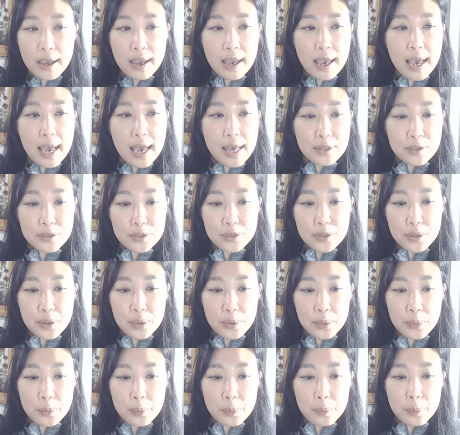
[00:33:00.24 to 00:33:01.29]
And
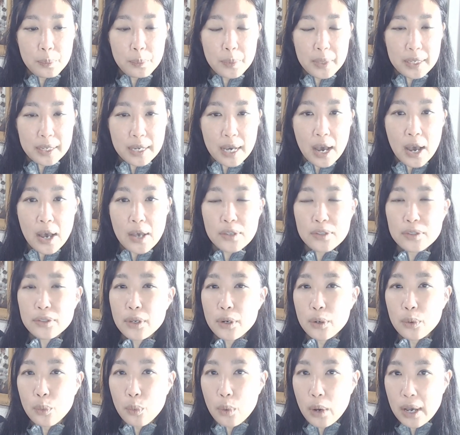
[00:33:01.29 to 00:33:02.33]
so because
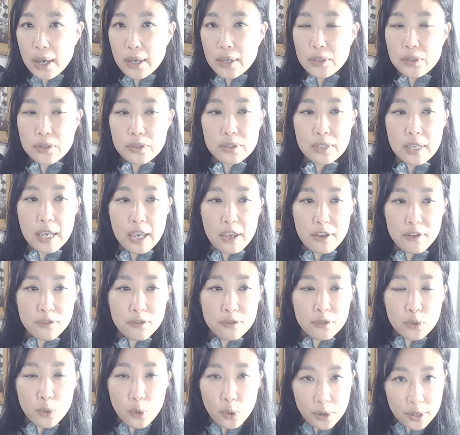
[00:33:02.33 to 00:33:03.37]
there was a
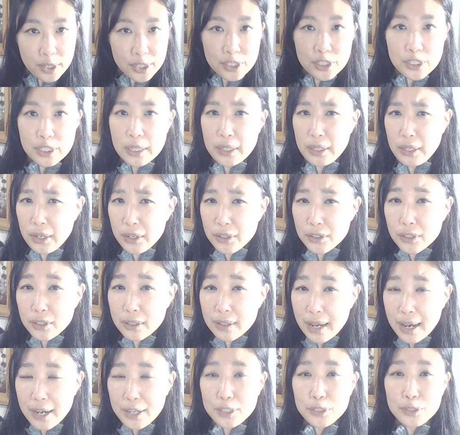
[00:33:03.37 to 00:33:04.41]
flourishing
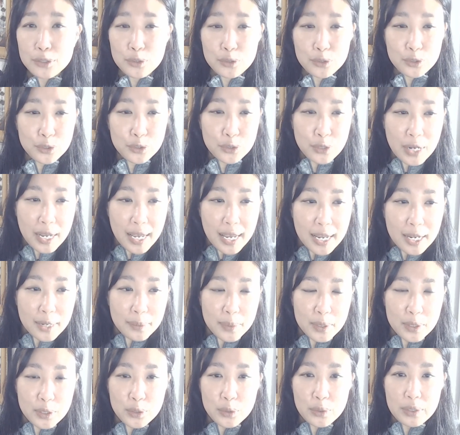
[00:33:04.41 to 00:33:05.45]
international trade
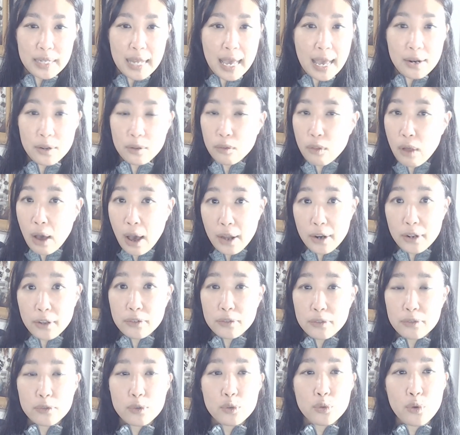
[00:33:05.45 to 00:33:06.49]
between, and a lot
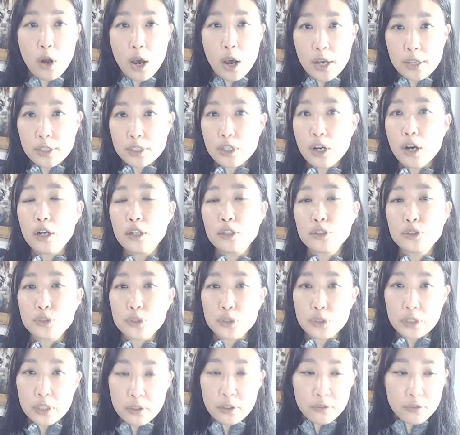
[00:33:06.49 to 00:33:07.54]
of
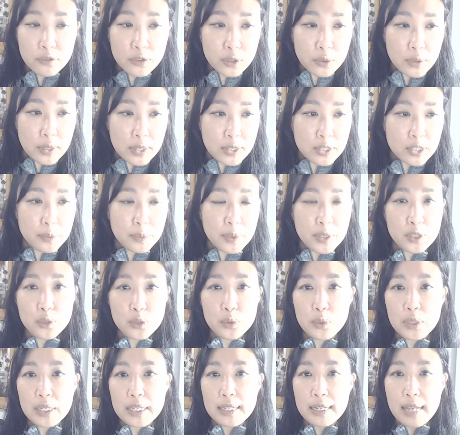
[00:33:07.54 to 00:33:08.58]
cross-cultural influence
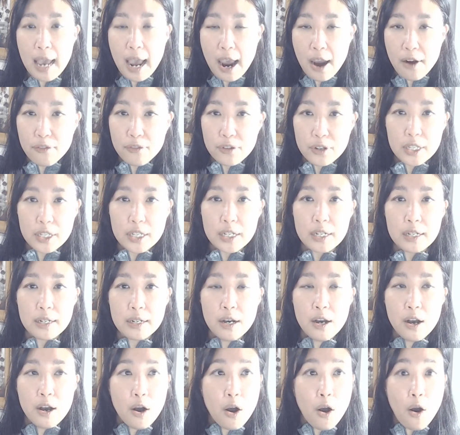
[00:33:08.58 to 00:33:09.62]
between Africa,
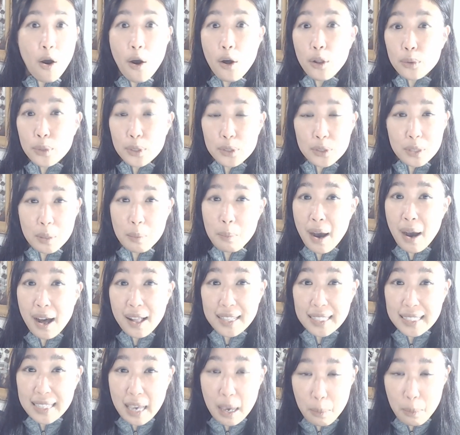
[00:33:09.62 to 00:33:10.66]
all of the
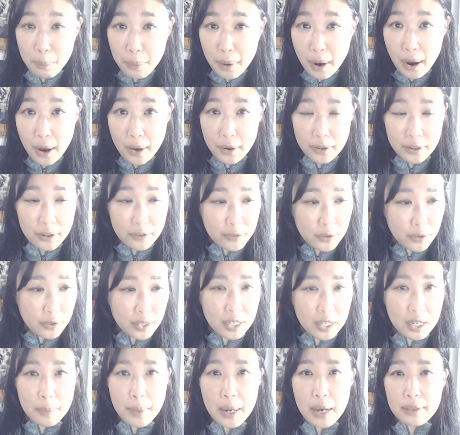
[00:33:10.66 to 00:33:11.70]
Mali Empire, if you
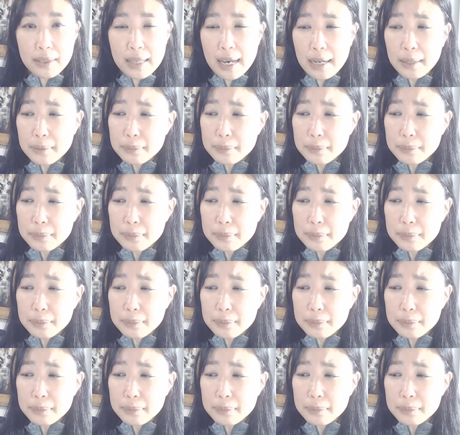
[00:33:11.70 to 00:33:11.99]
think about that,